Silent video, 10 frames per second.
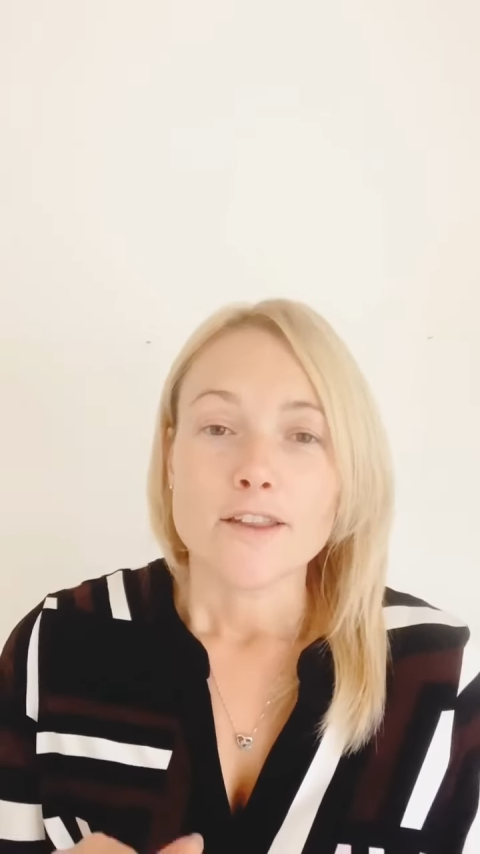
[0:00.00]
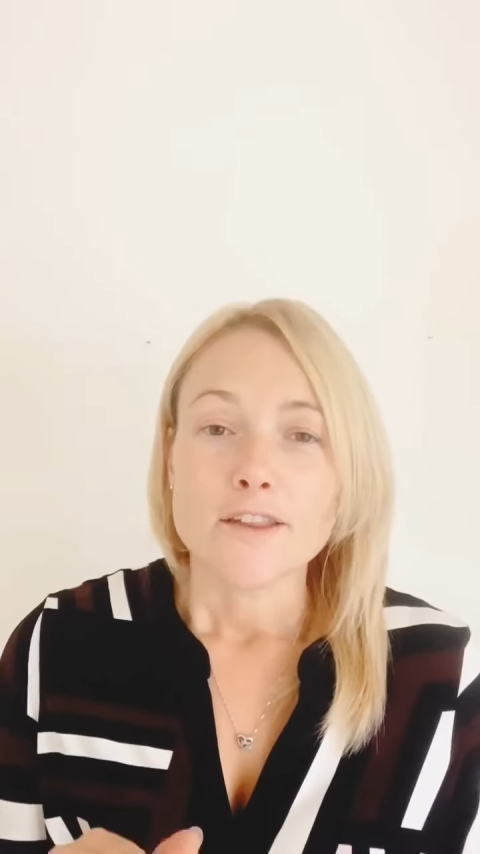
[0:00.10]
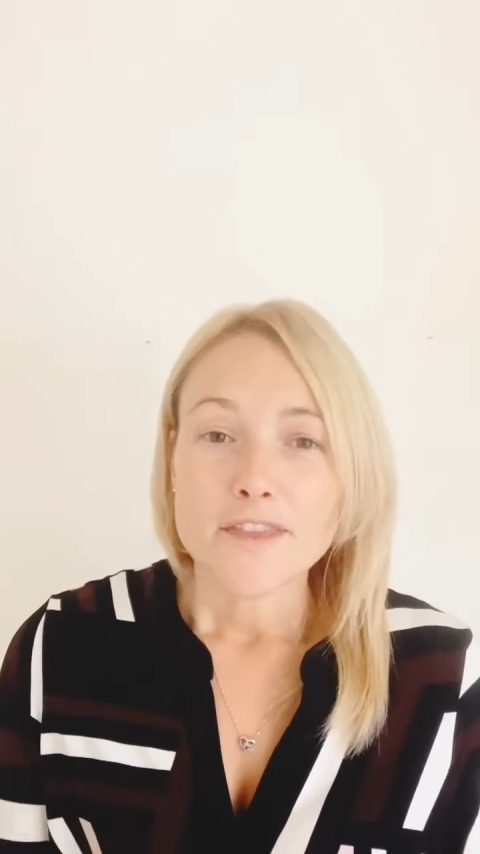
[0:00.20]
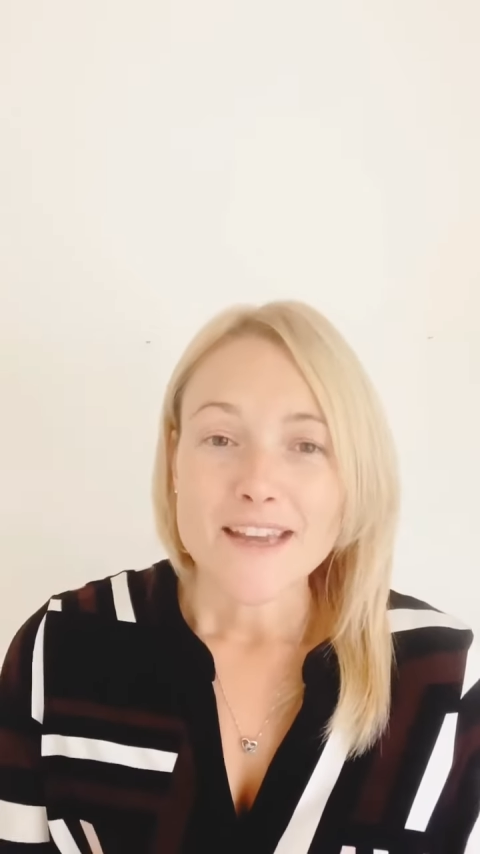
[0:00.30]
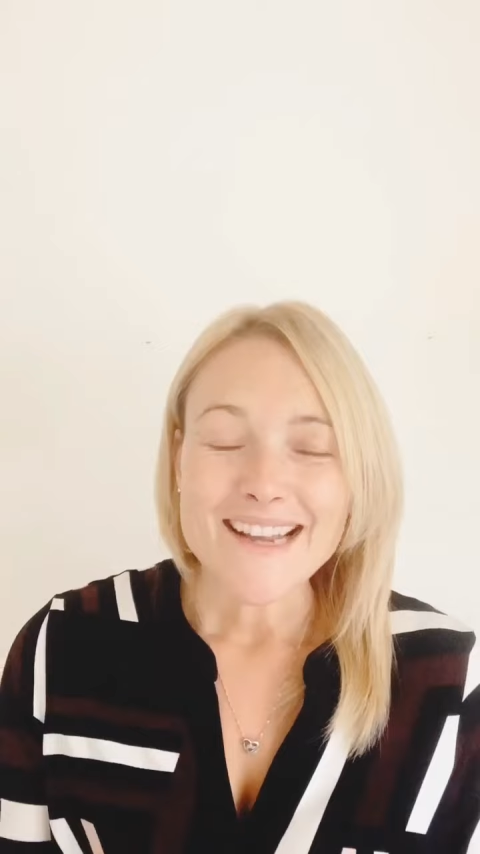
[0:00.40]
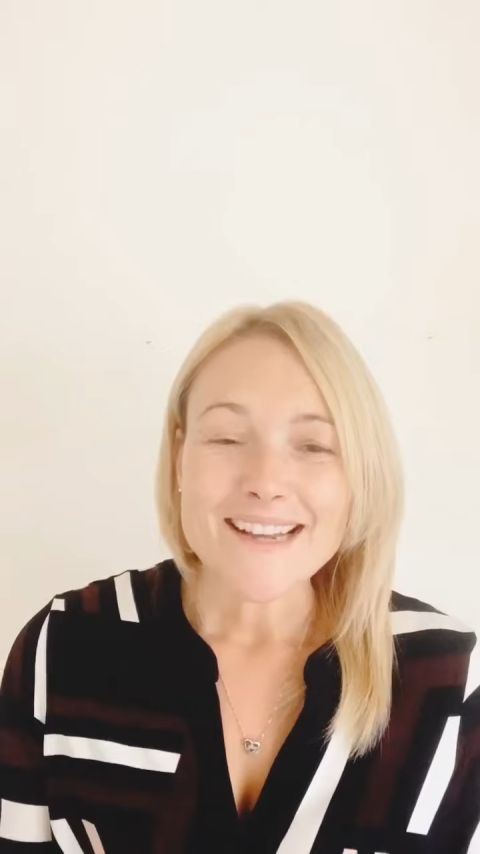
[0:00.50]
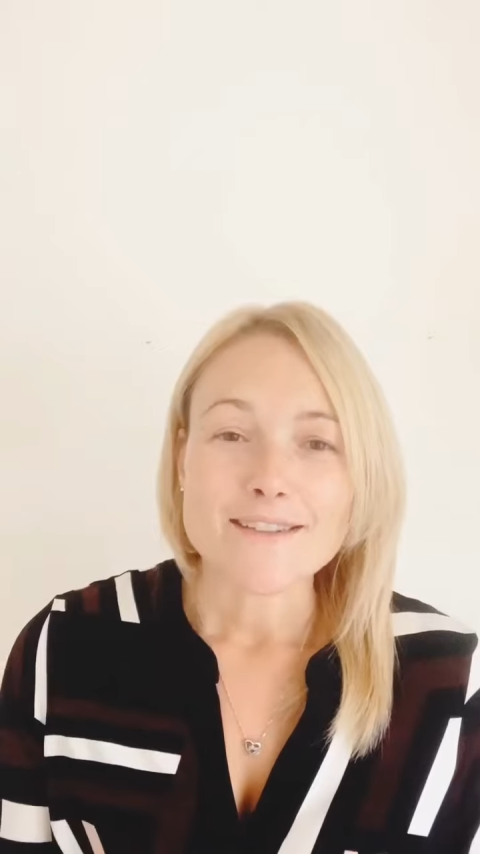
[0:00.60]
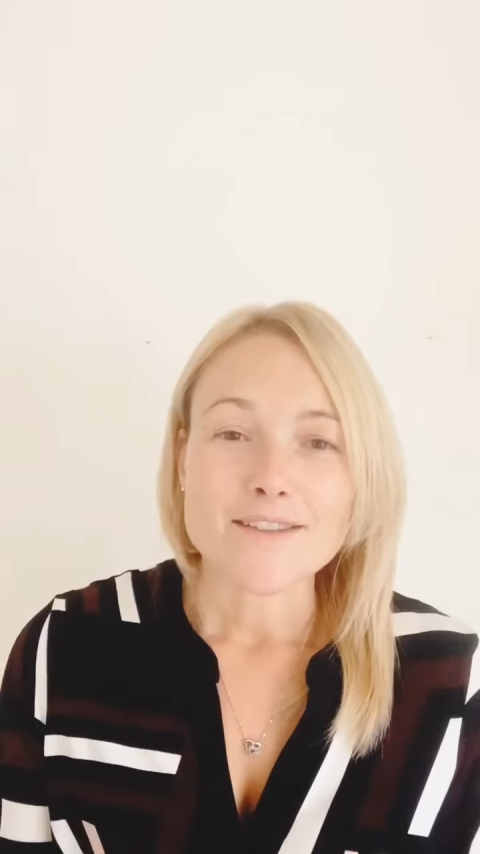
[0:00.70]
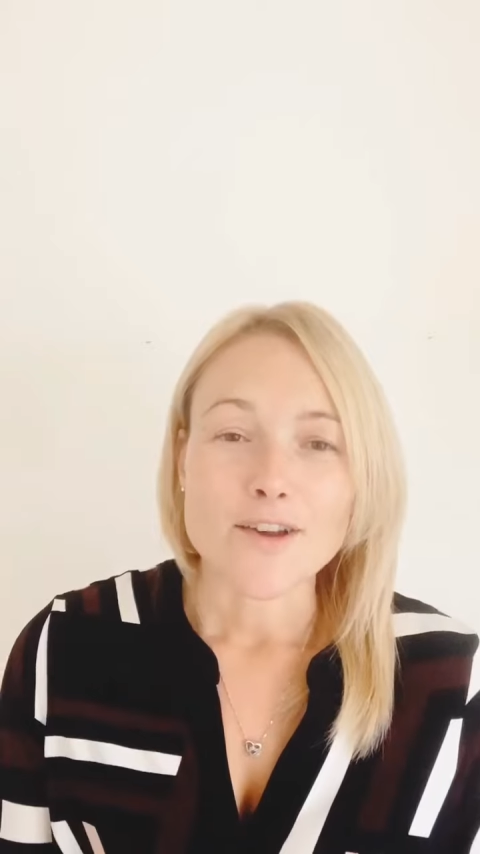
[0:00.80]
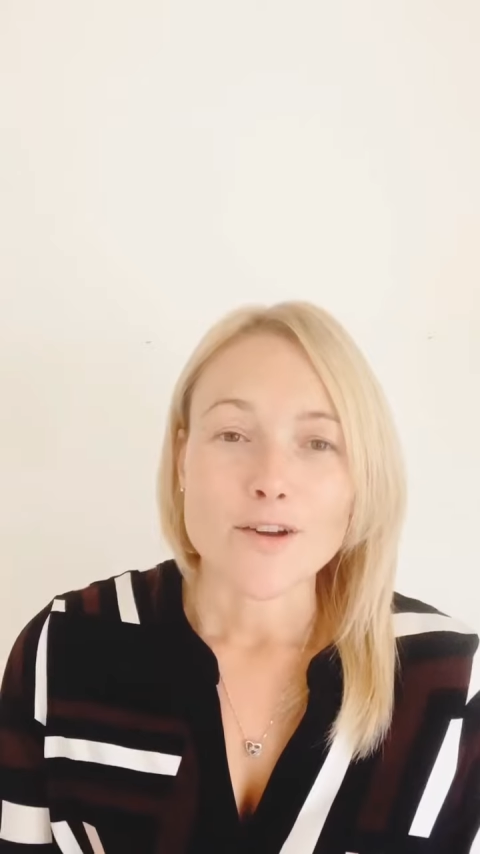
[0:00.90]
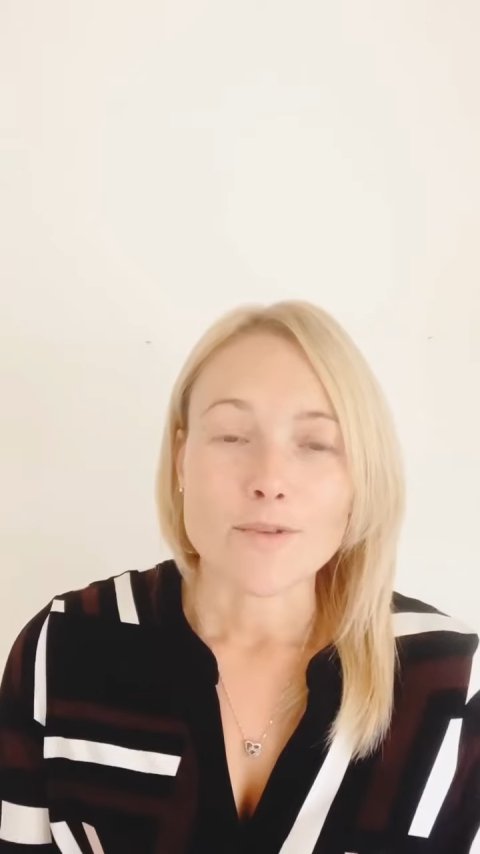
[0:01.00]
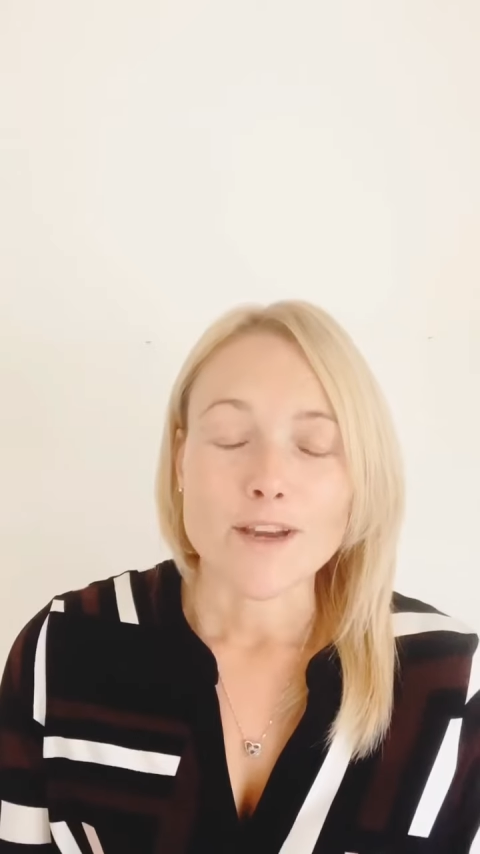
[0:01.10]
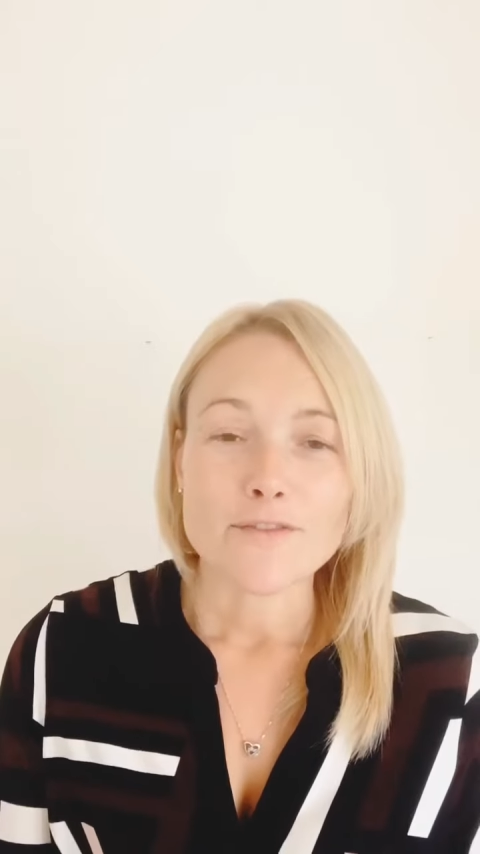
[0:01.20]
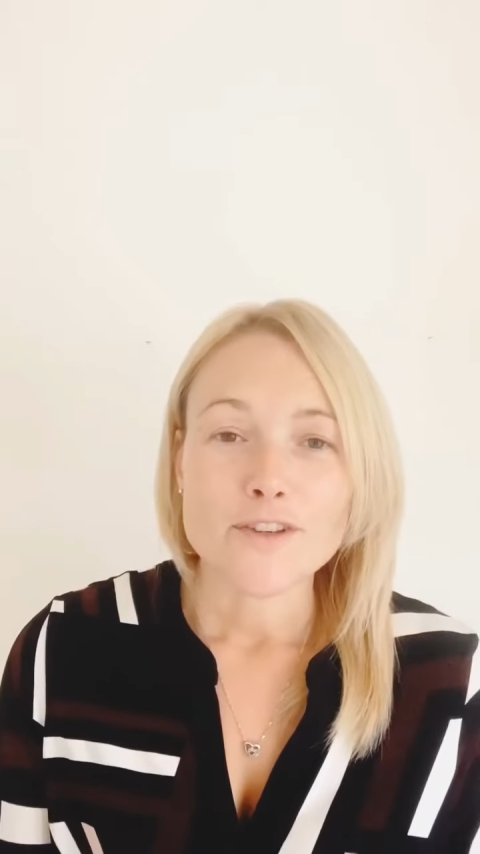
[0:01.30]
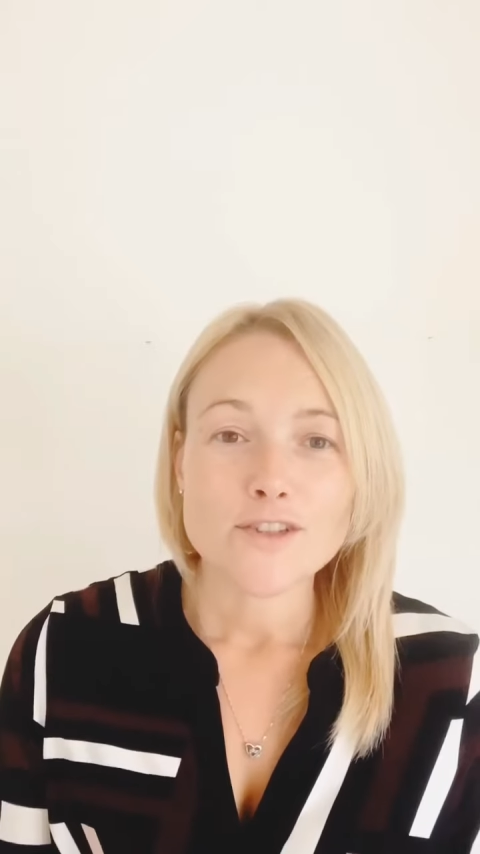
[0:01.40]
The thing is though,
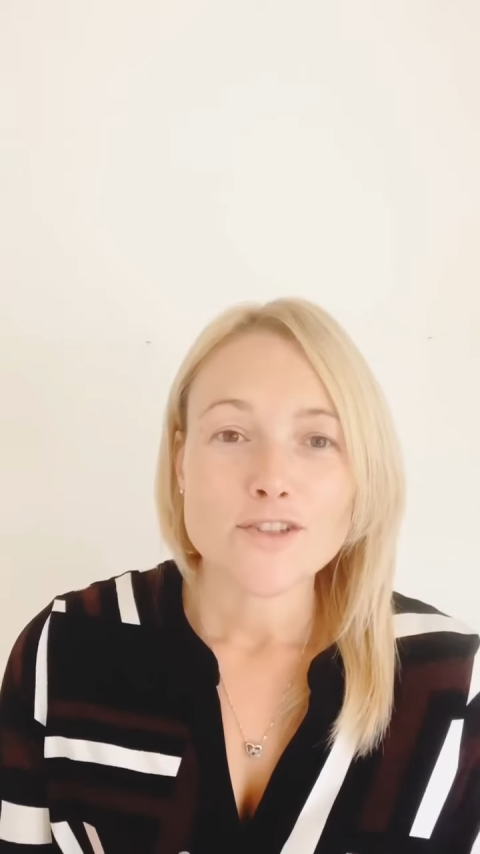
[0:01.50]
if you